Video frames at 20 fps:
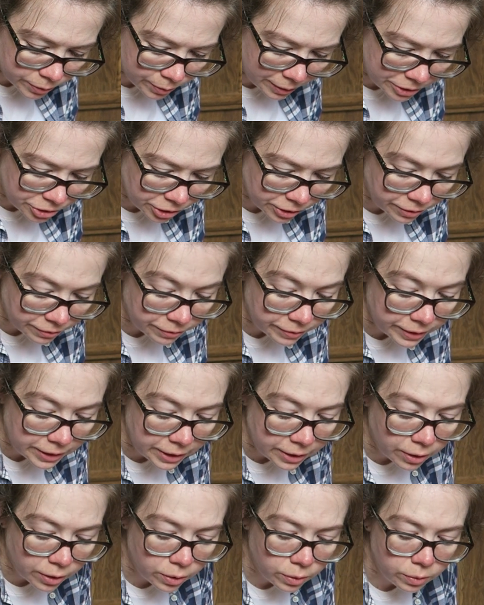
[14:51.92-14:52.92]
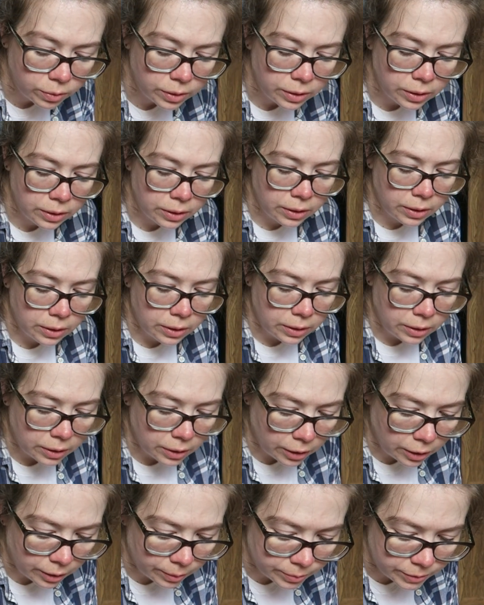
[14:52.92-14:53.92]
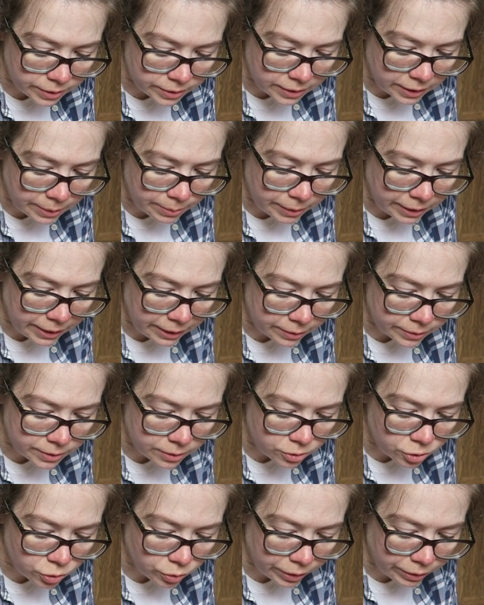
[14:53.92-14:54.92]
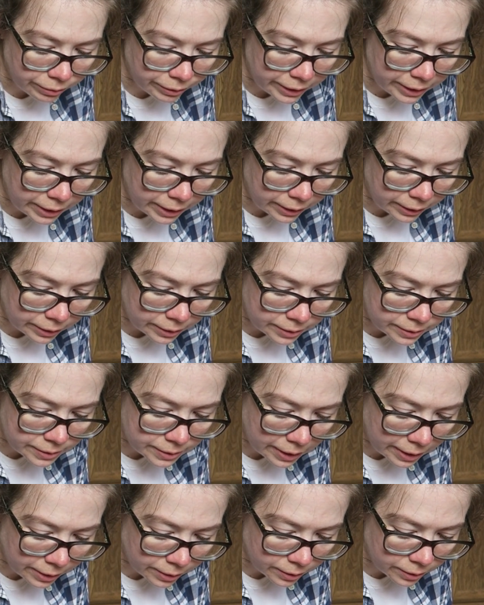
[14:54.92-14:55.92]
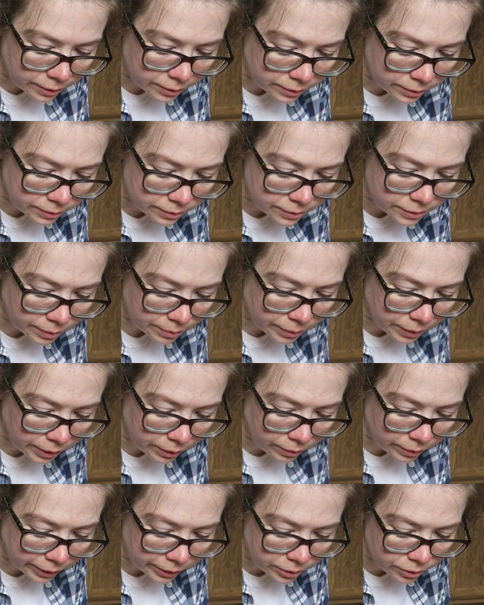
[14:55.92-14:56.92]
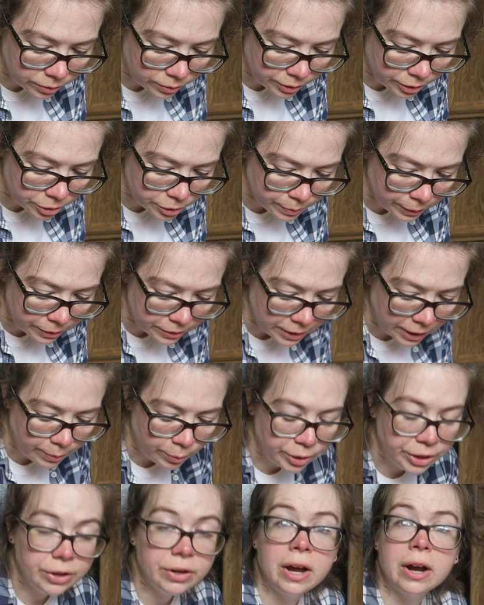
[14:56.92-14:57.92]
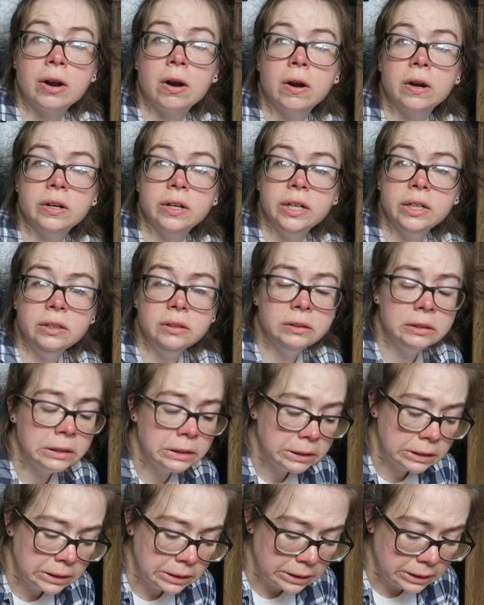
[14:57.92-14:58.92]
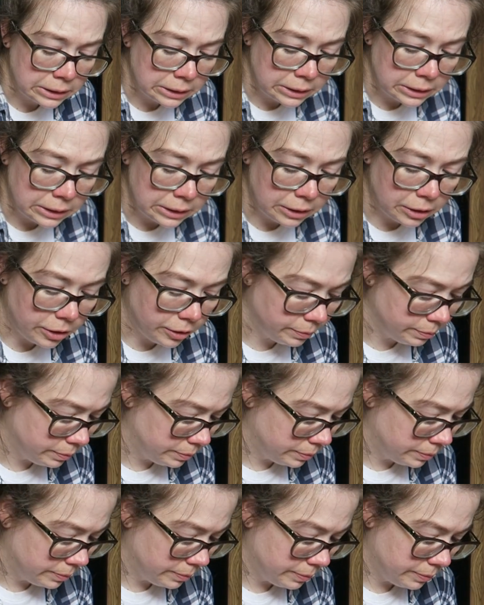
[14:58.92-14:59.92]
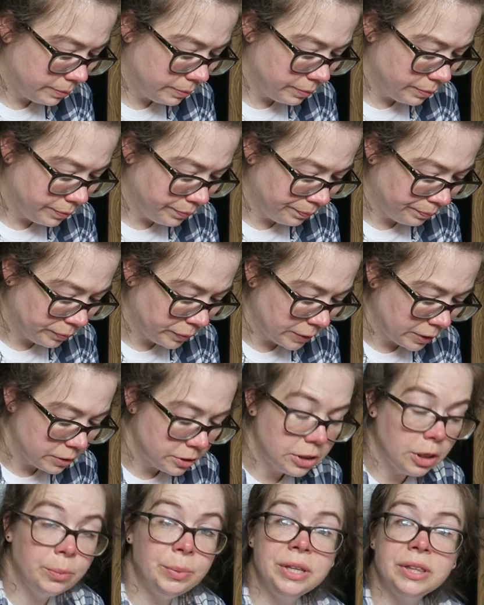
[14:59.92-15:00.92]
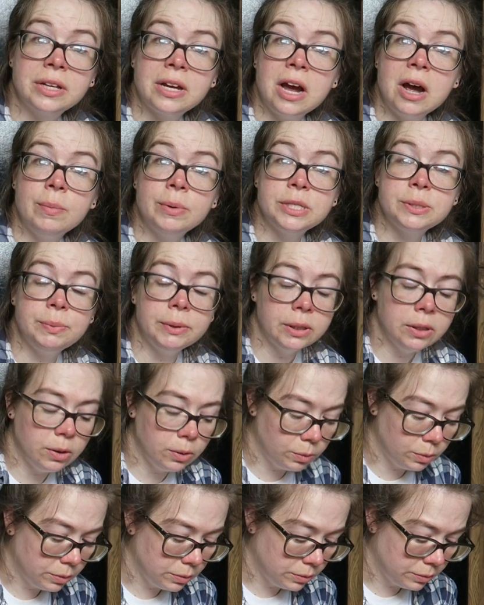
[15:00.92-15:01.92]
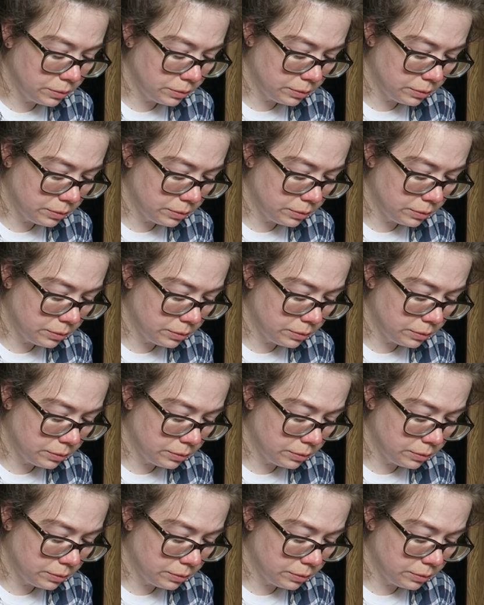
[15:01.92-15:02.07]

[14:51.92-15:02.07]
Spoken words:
else watching the video, does anybody else enjoy reading? Is that something you like to do in your spare time when you're not gardening? Tell me in the comments below.